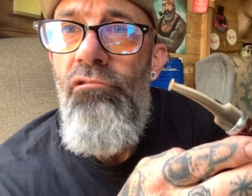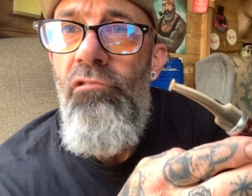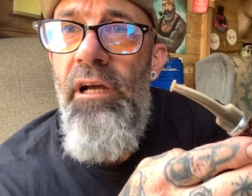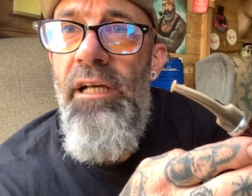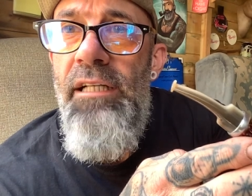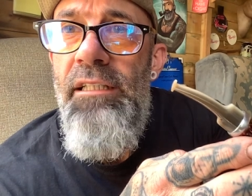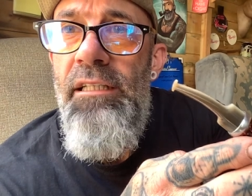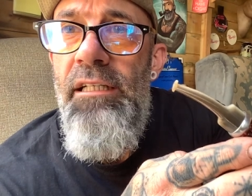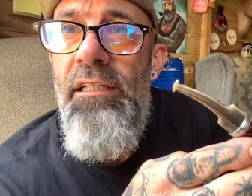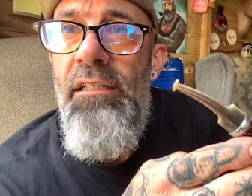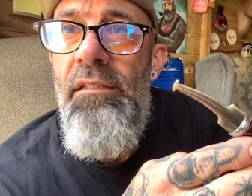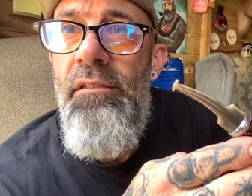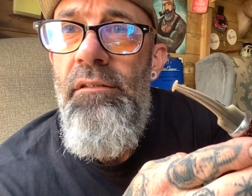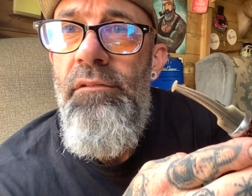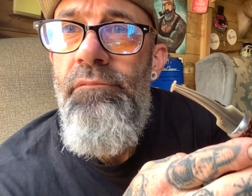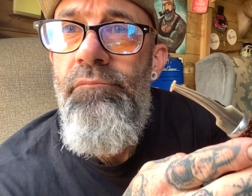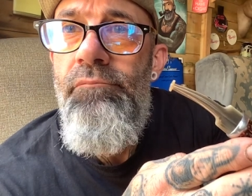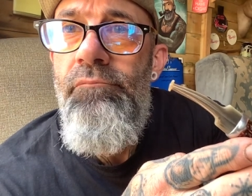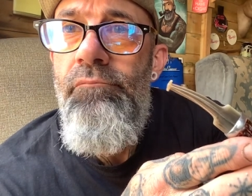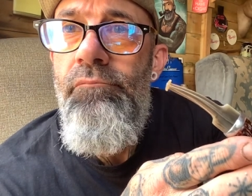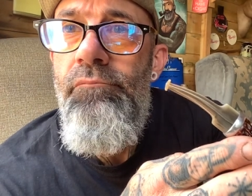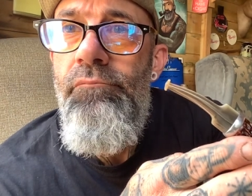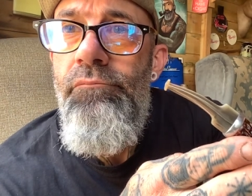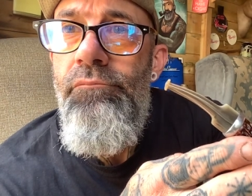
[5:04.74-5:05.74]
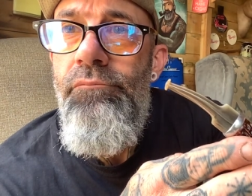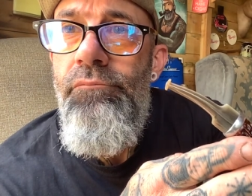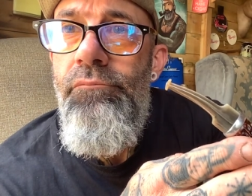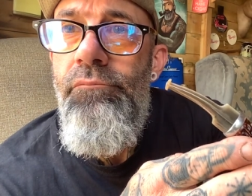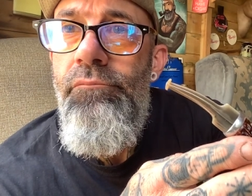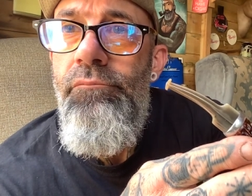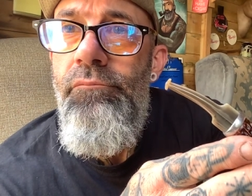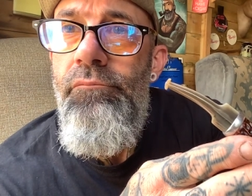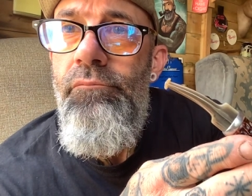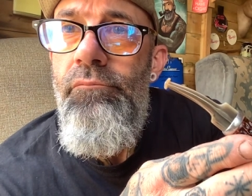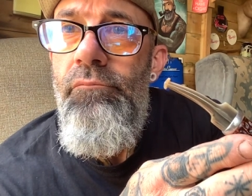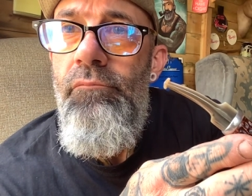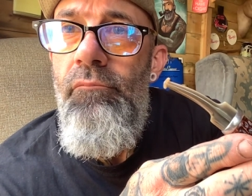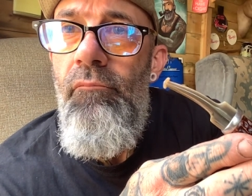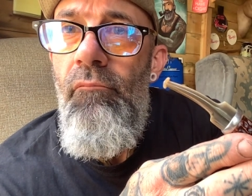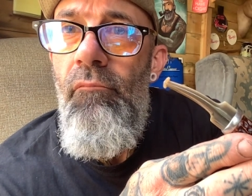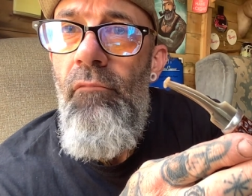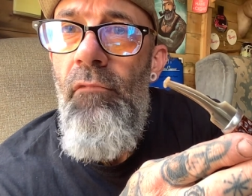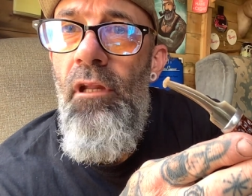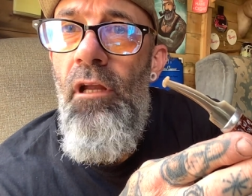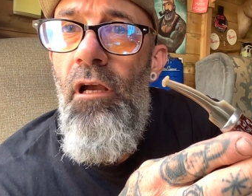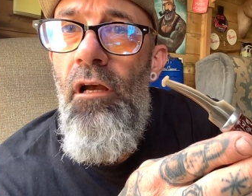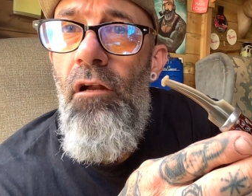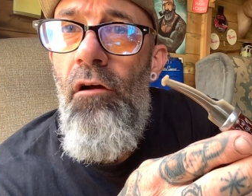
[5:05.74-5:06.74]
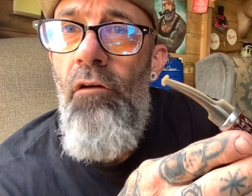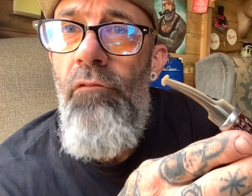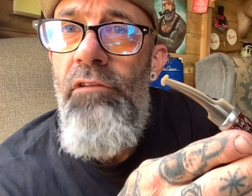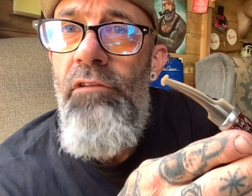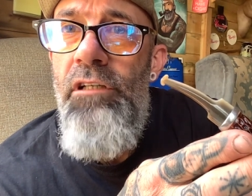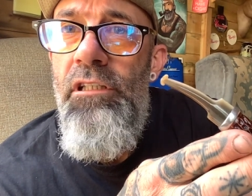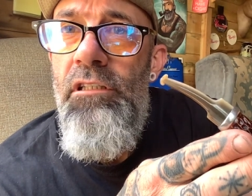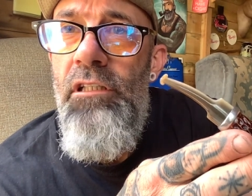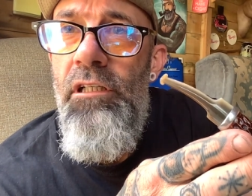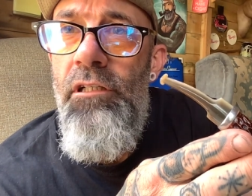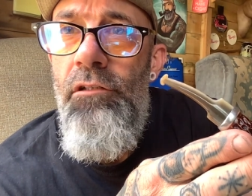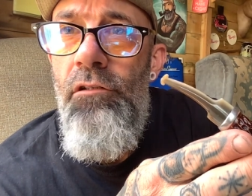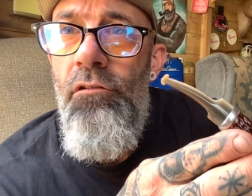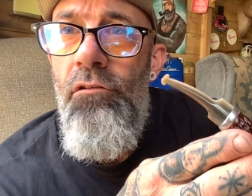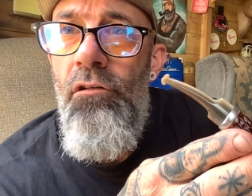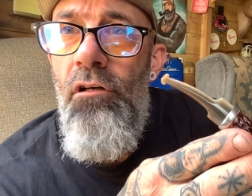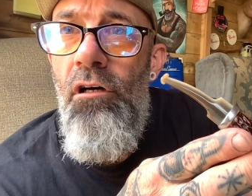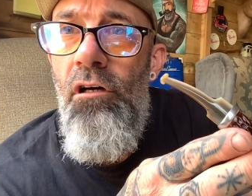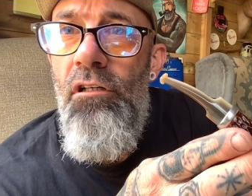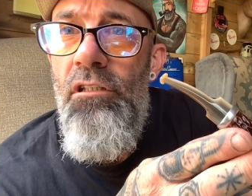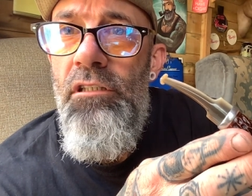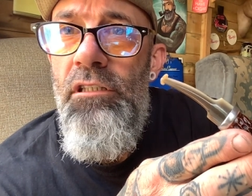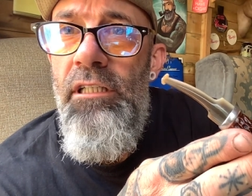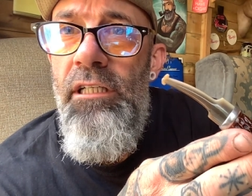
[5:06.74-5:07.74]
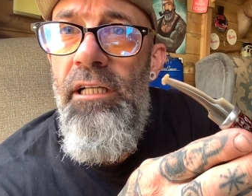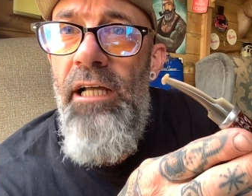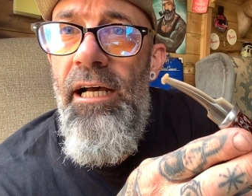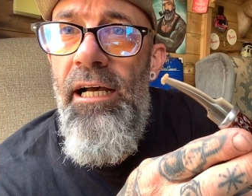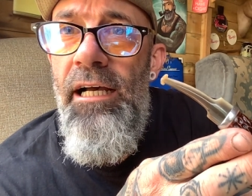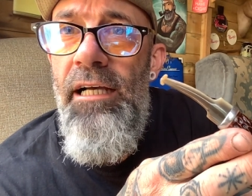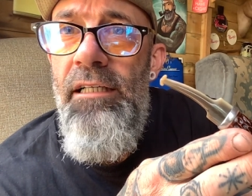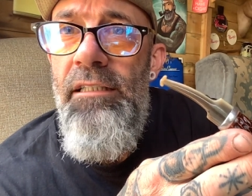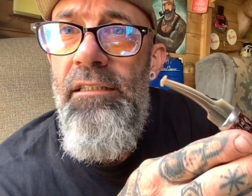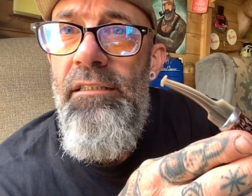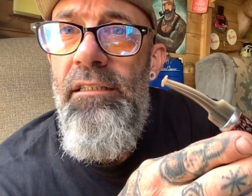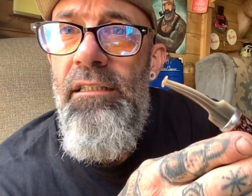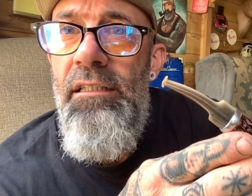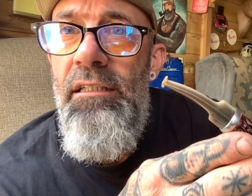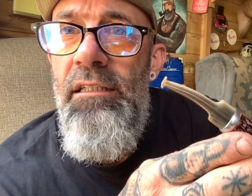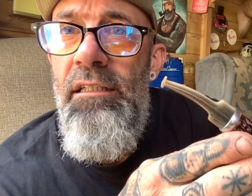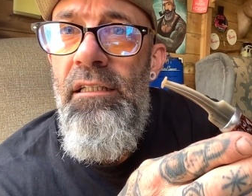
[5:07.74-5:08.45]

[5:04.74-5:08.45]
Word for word: resin, and obviously don't oxidize.